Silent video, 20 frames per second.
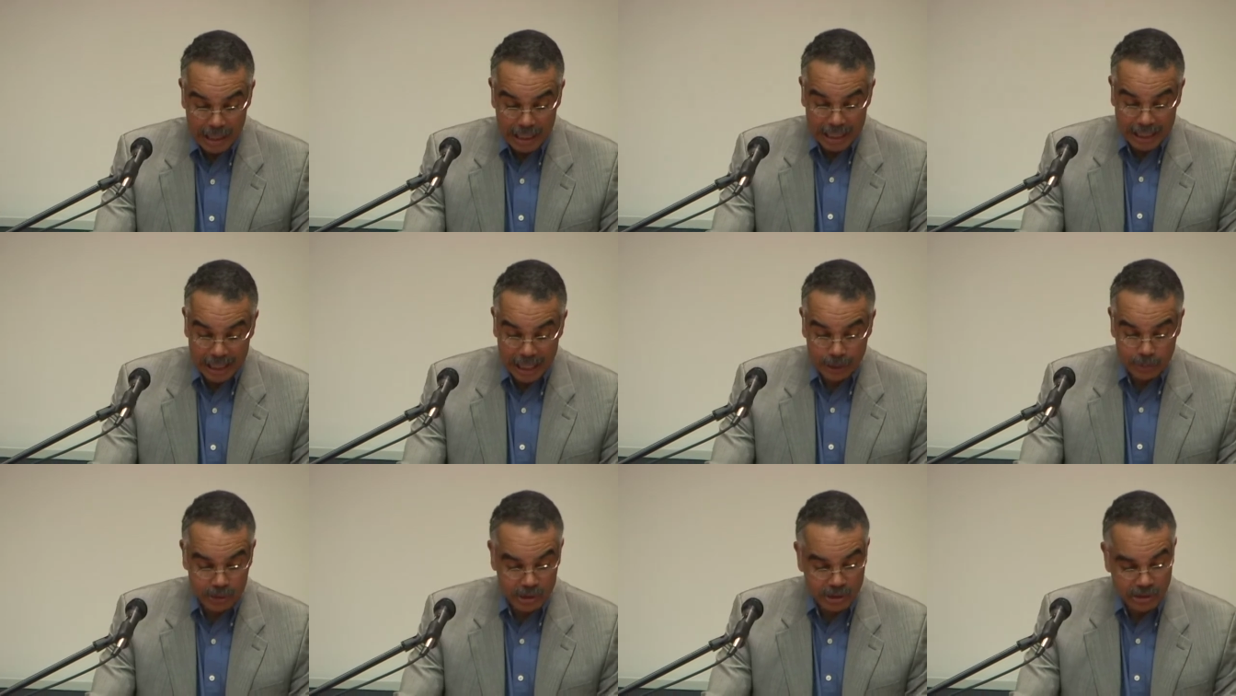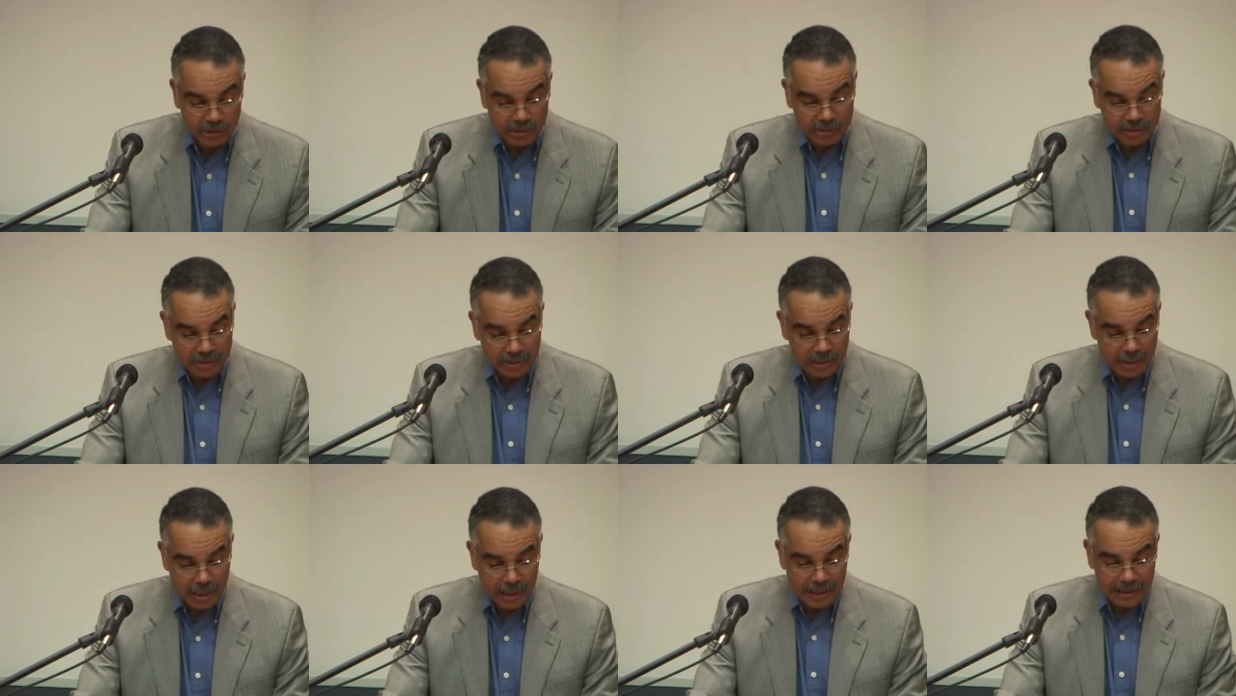and I was
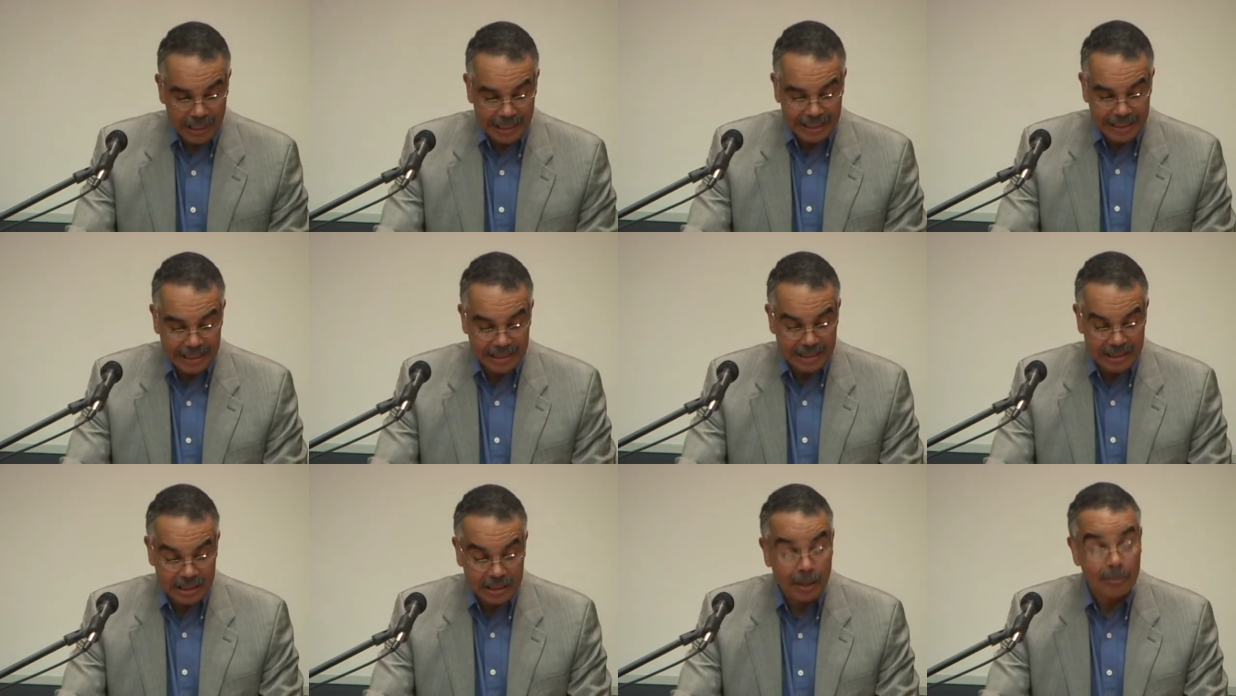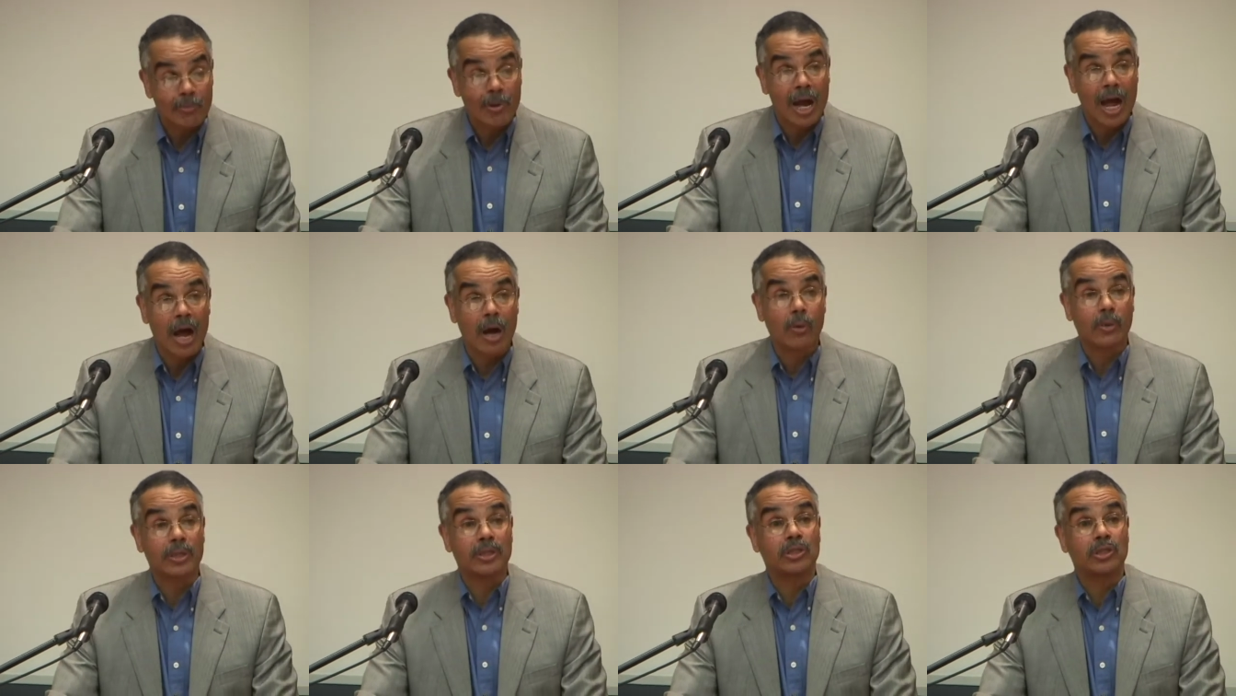certain that he had
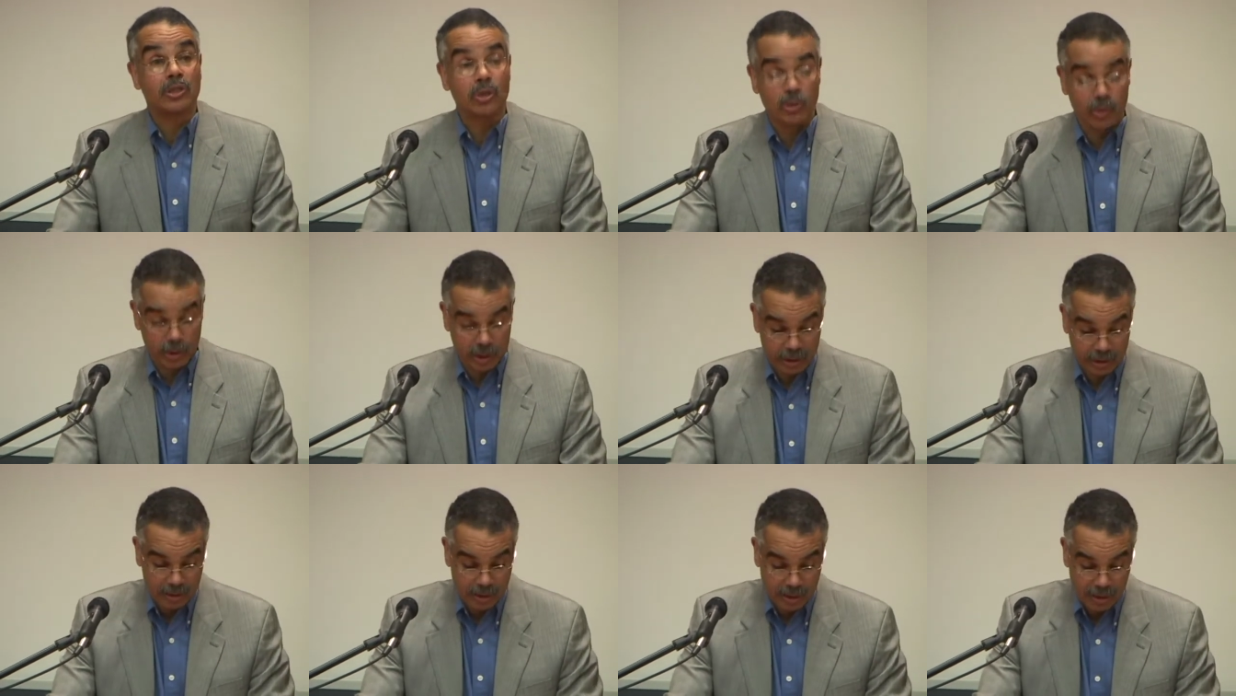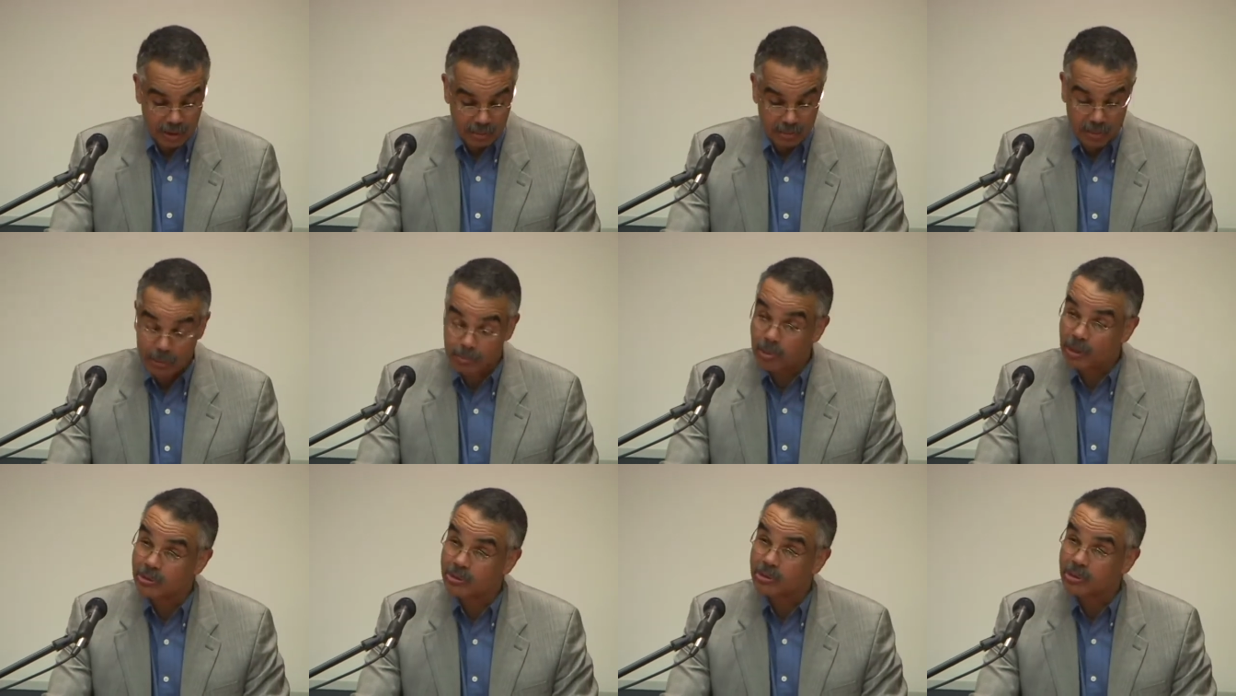somehow intuited my
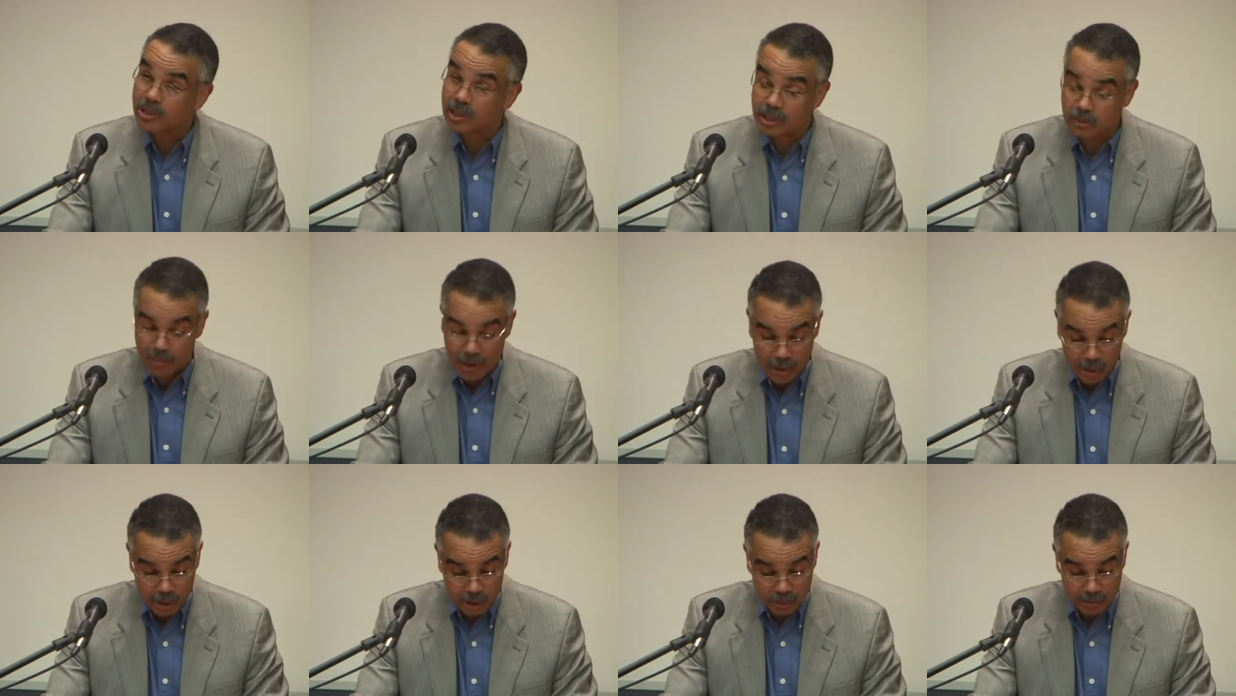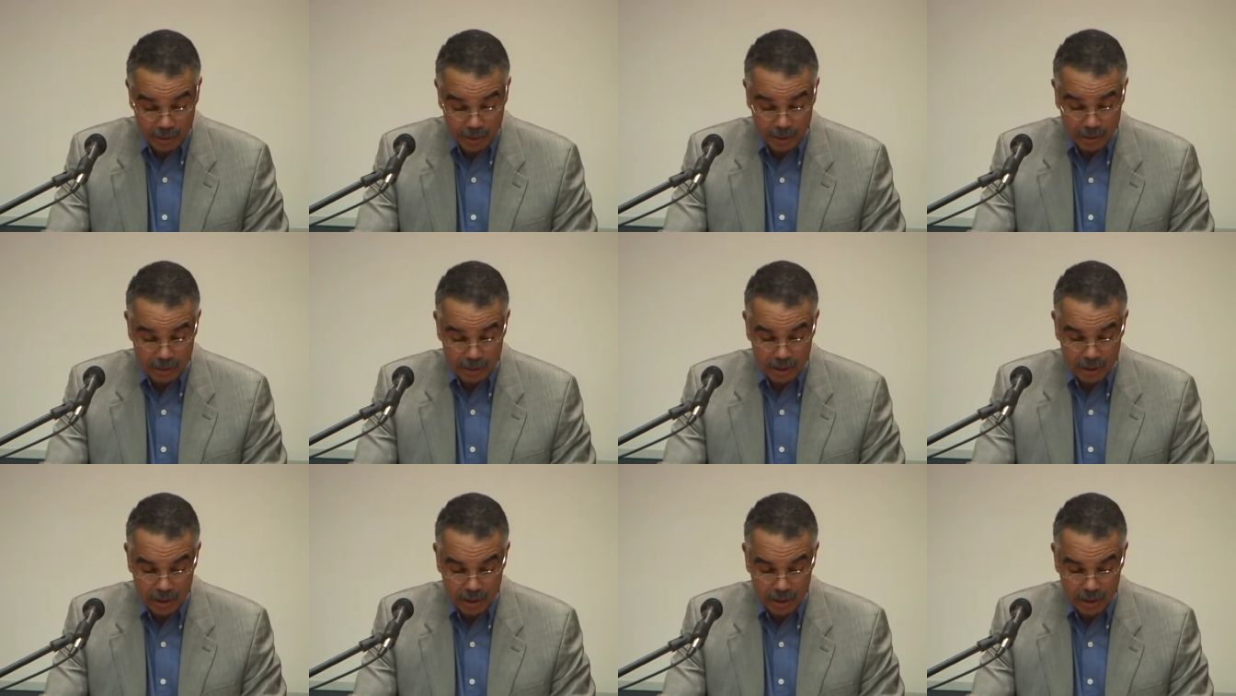brother's disparagement.